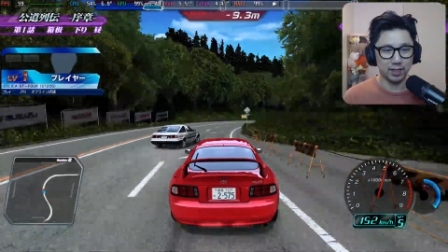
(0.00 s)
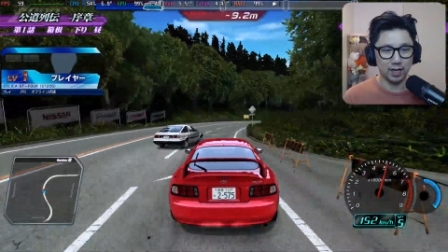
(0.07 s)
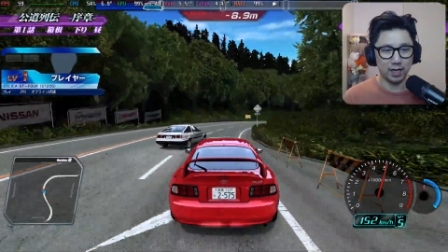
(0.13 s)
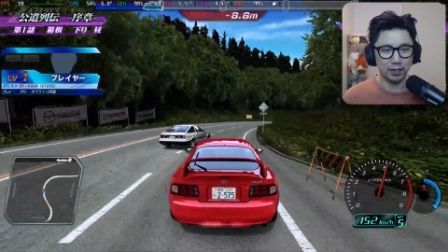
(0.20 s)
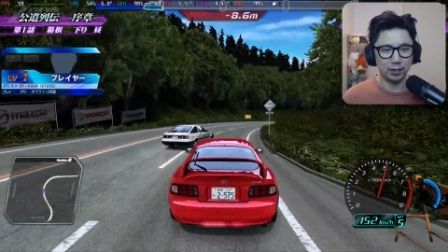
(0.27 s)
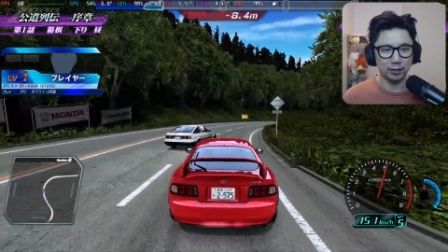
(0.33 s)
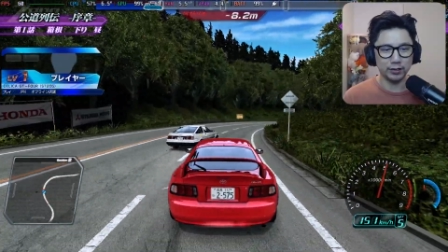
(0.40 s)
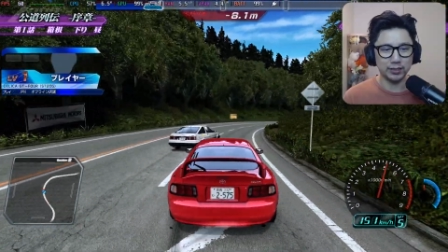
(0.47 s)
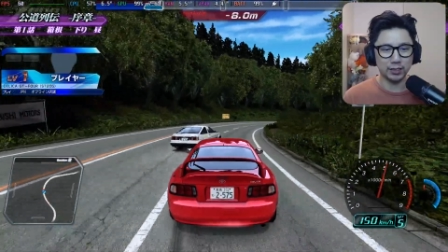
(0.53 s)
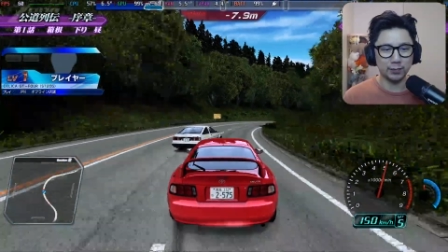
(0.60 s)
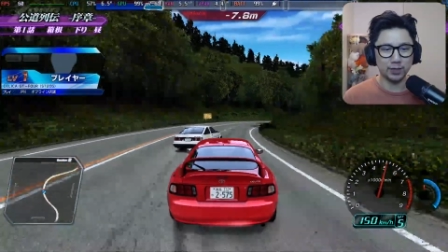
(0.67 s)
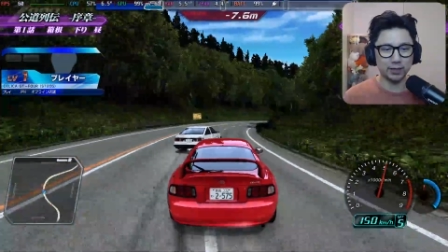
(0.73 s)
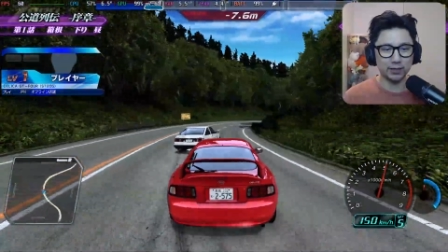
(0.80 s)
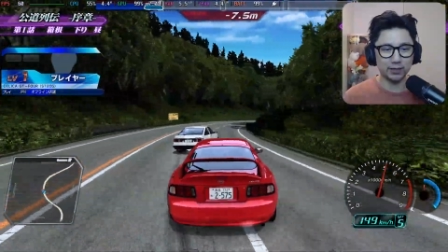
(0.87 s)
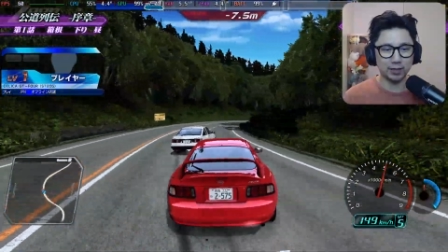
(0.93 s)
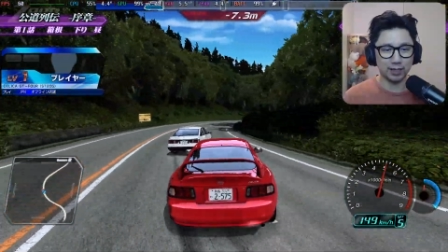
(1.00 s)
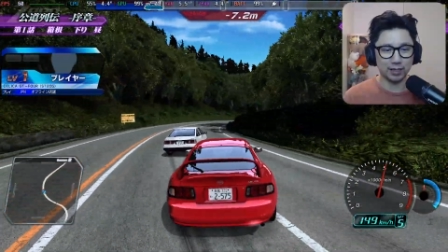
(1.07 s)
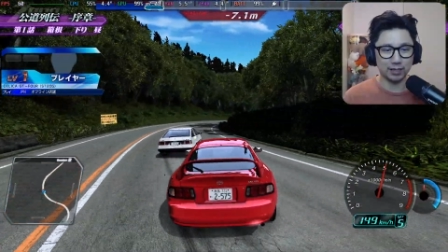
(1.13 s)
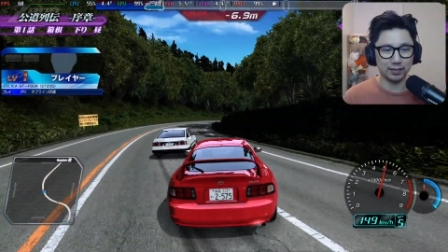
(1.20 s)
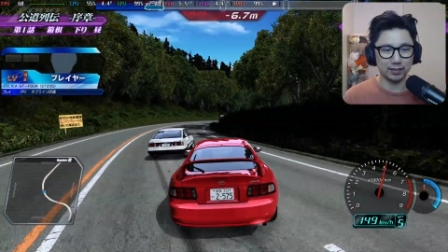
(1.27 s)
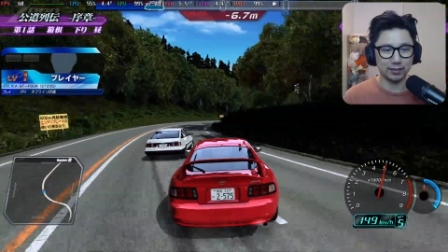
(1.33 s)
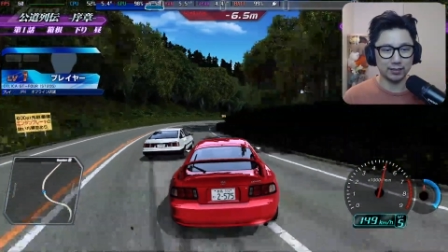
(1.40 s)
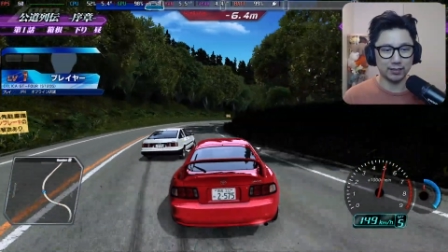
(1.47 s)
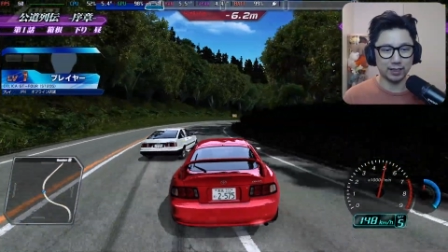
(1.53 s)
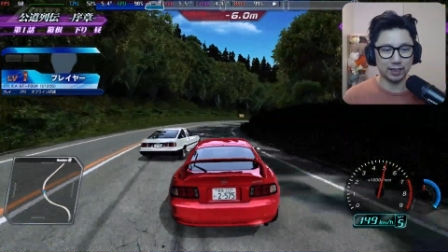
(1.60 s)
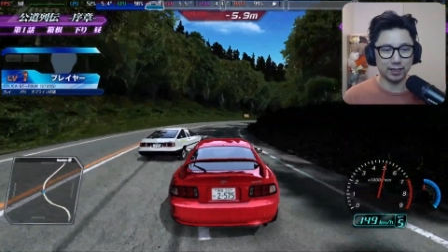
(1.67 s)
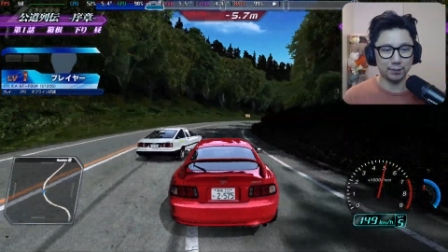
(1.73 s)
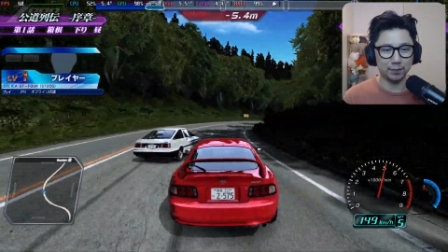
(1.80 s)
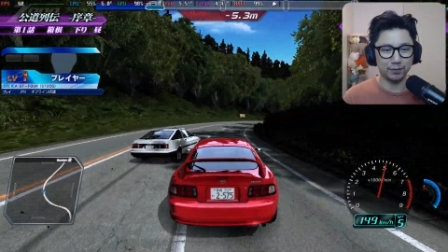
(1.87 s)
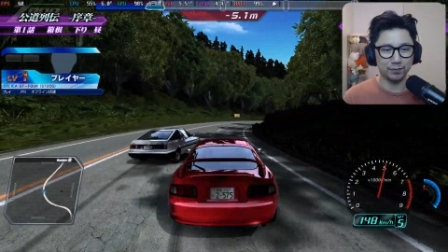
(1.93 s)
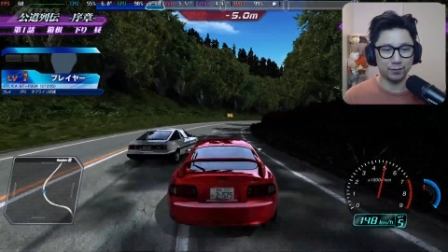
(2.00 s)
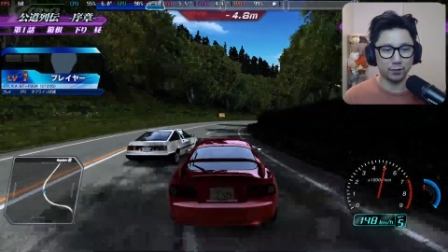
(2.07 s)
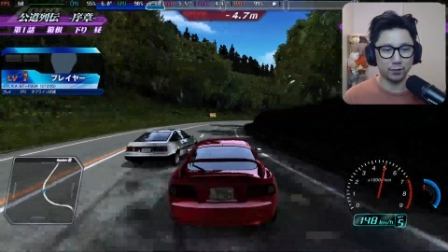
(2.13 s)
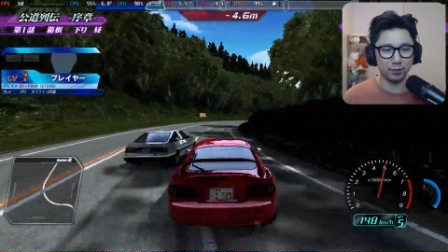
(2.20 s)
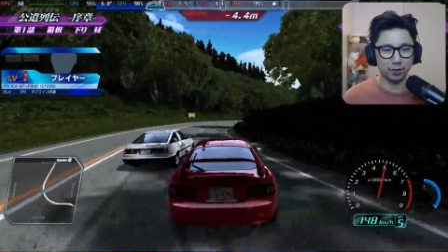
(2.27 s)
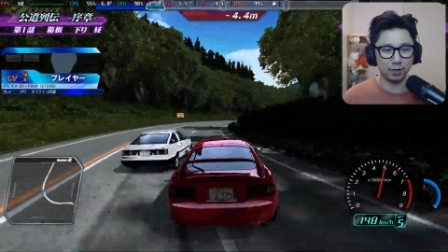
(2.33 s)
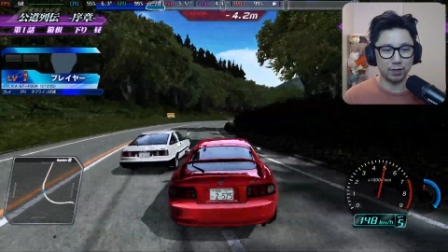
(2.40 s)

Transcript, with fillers: I know someone's like done it before